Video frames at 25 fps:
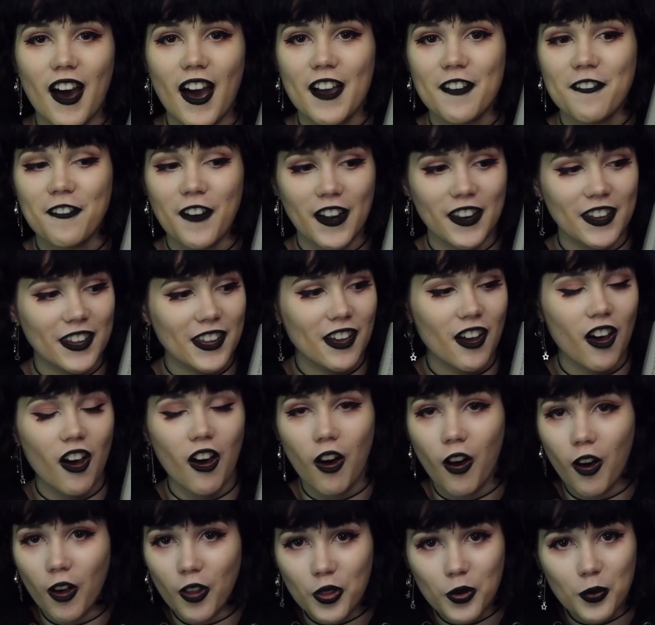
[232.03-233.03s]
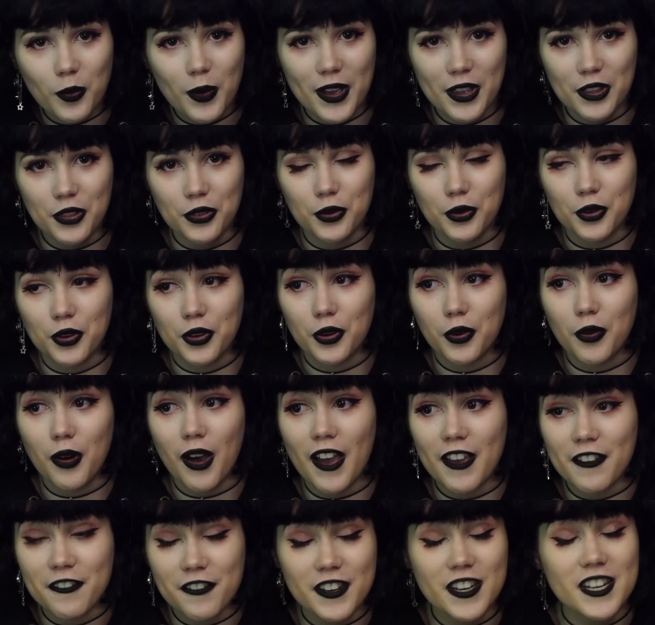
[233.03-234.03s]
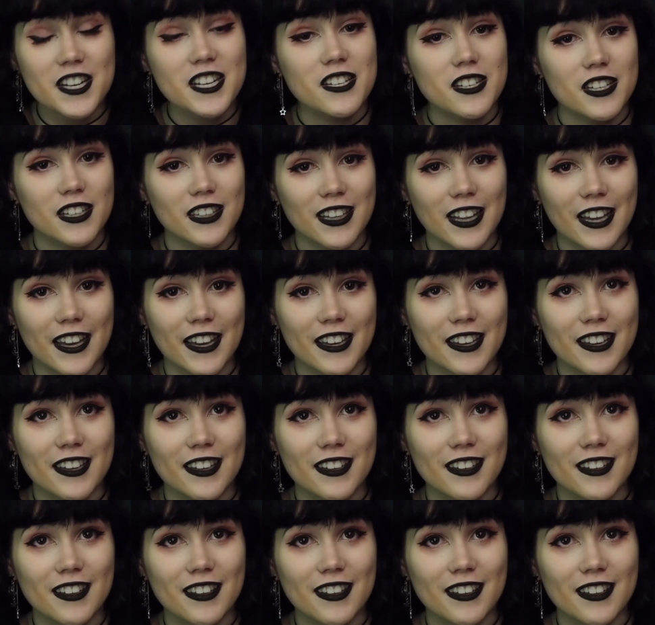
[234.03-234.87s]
I finally got all the way through. I finished it like